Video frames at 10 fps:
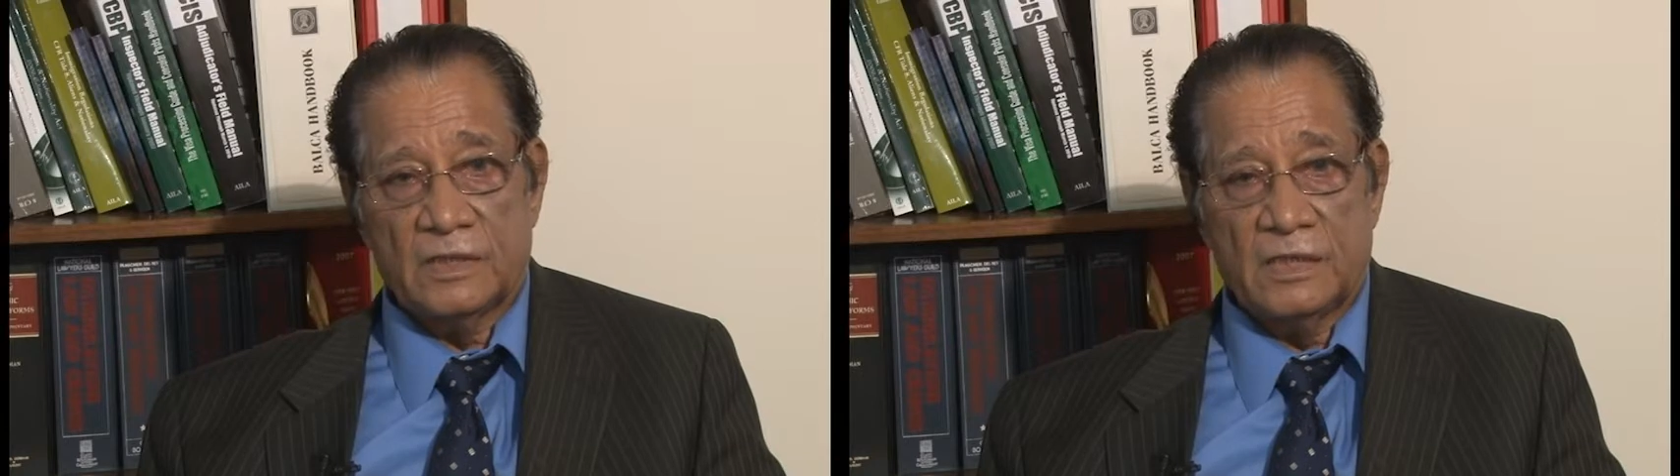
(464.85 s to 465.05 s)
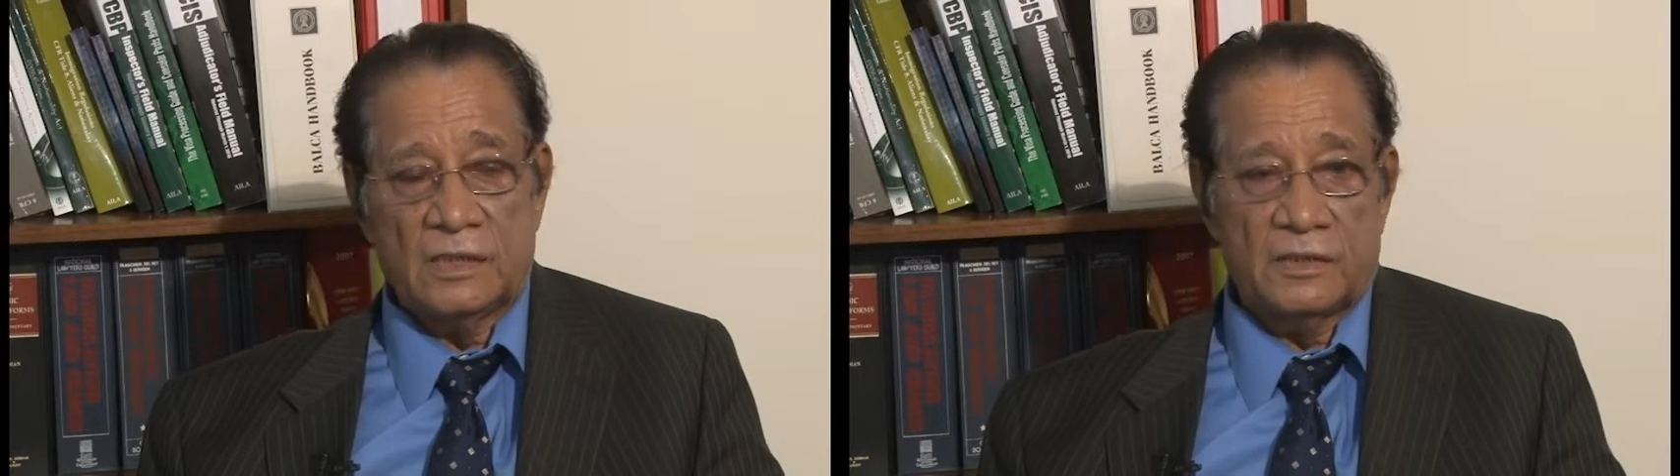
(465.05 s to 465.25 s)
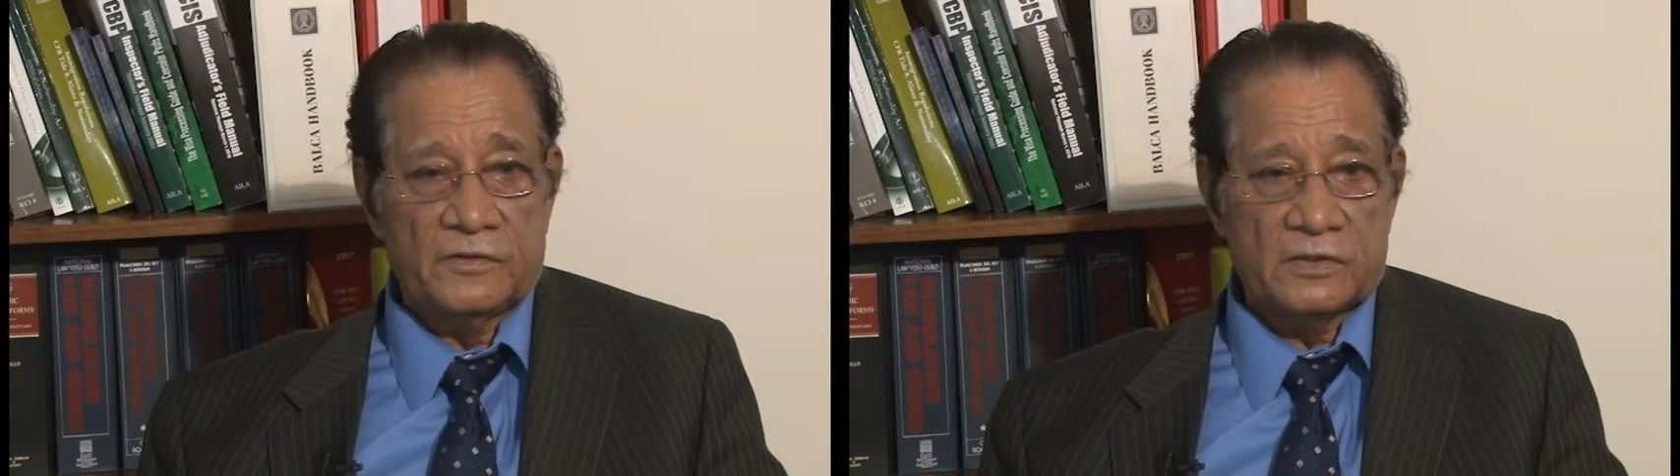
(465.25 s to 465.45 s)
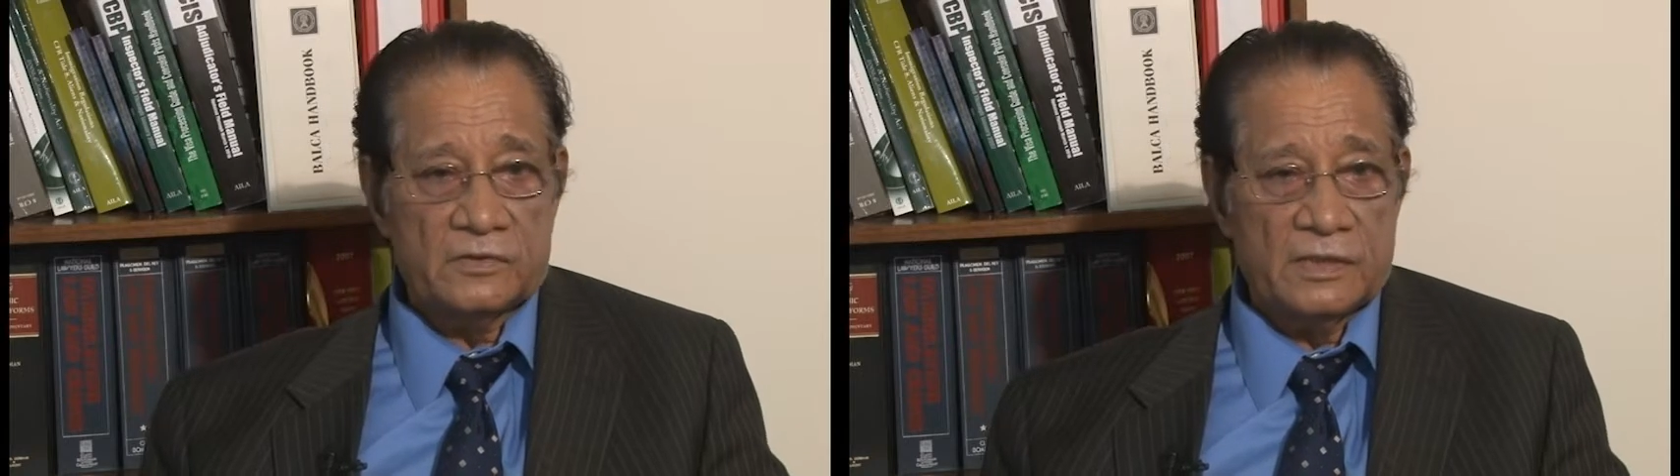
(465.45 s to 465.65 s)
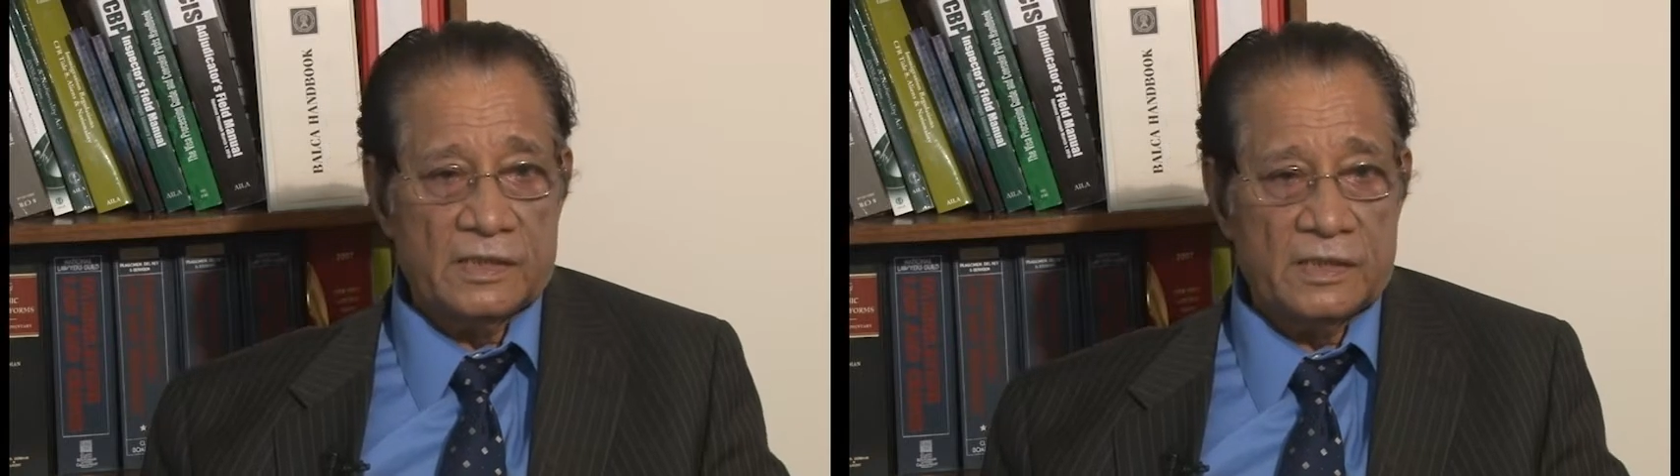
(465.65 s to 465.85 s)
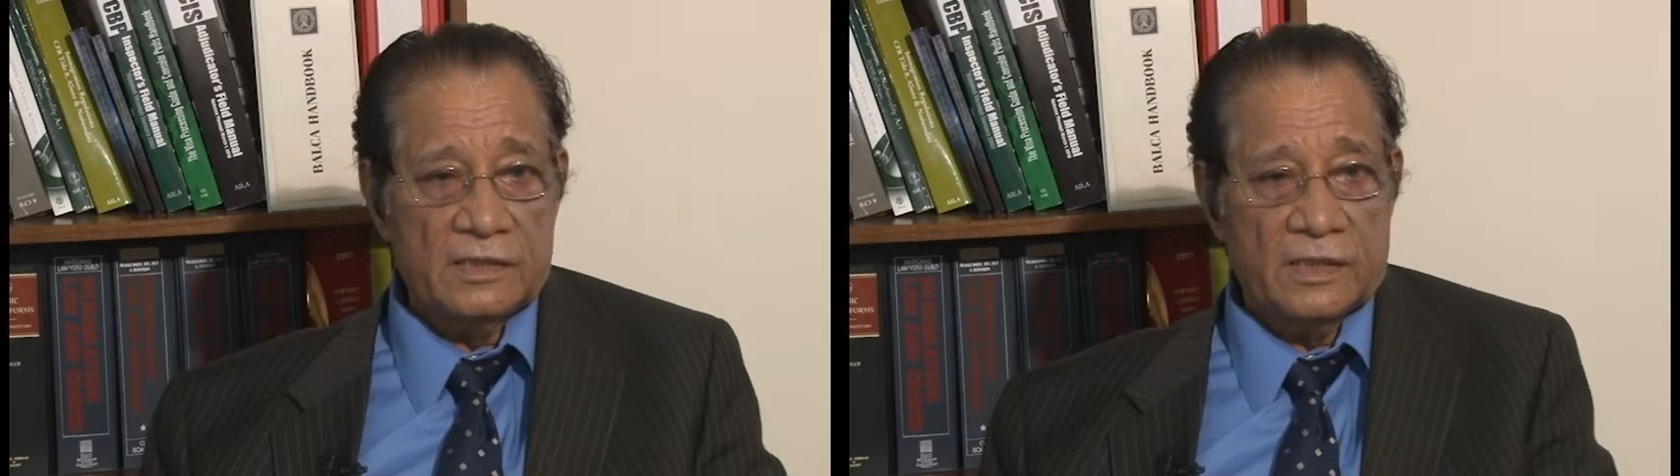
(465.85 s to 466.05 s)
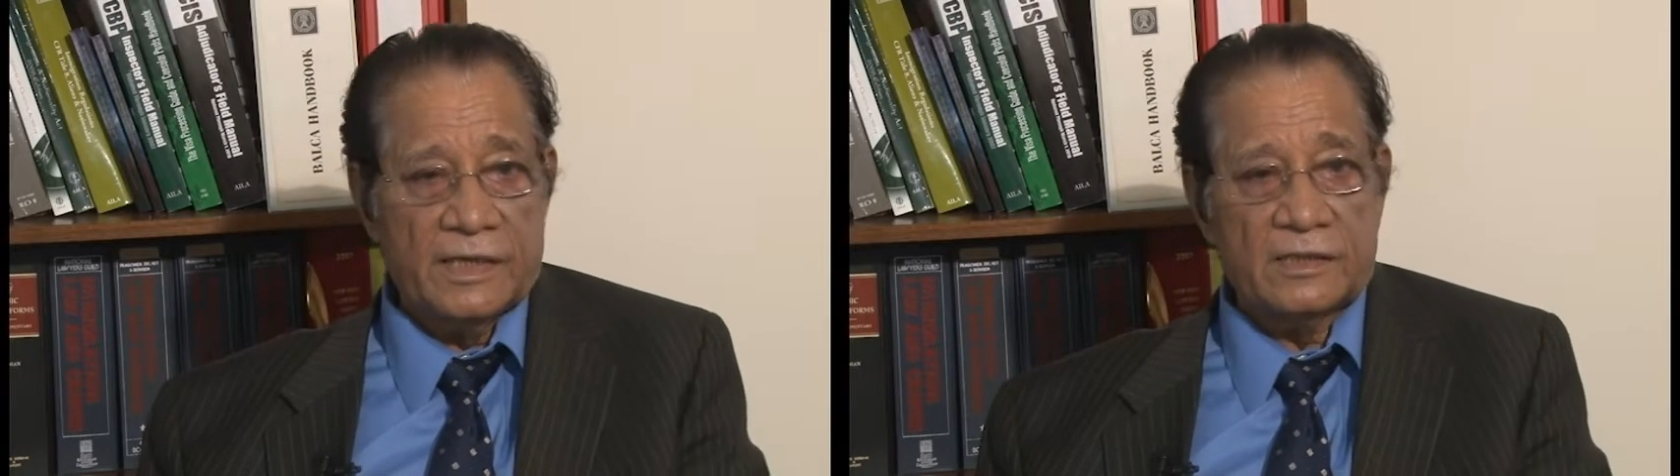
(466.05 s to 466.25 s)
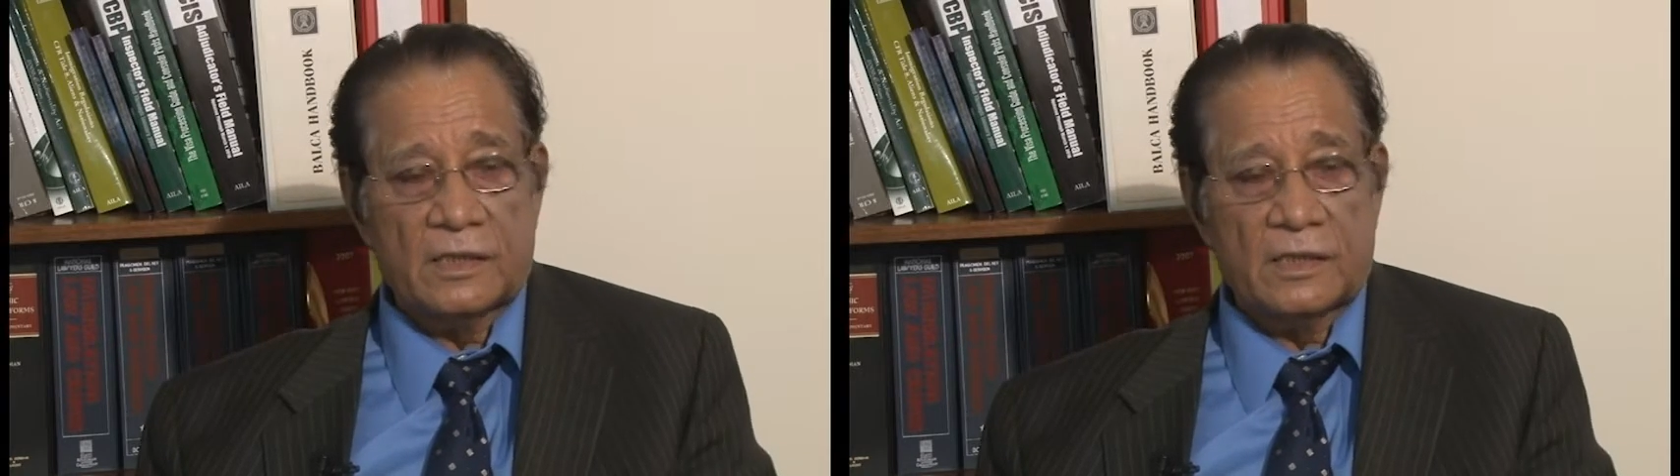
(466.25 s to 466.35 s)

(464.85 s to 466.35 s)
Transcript: in other words they can get